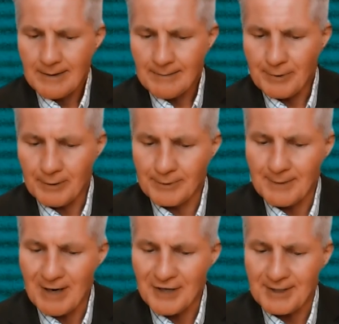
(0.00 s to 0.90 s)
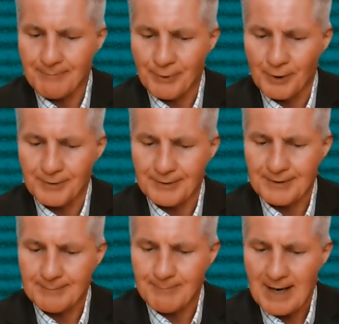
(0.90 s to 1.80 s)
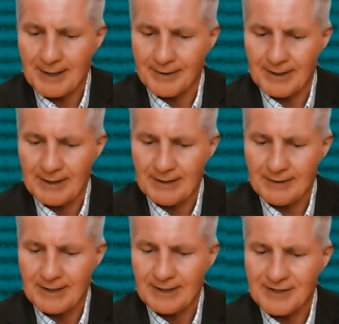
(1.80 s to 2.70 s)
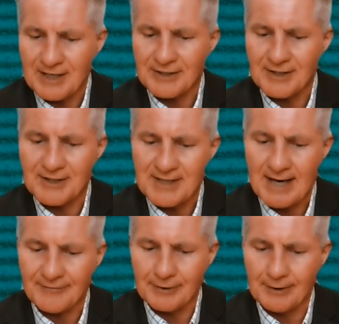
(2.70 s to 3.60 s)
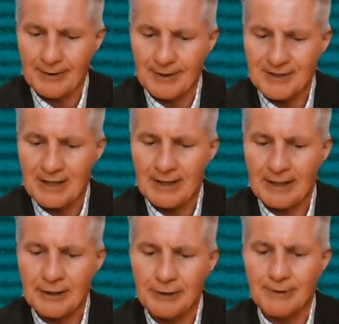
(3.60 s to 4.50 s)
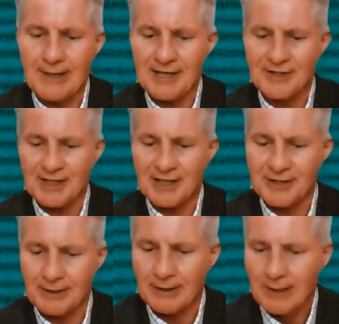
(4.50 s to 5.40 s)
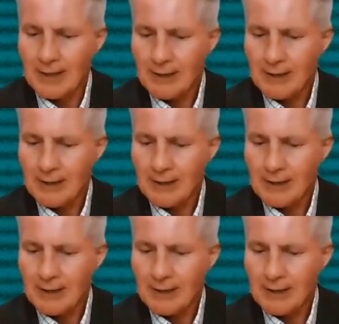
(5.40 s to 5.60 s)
probably the most important part of the session this afternoon is a Q&A session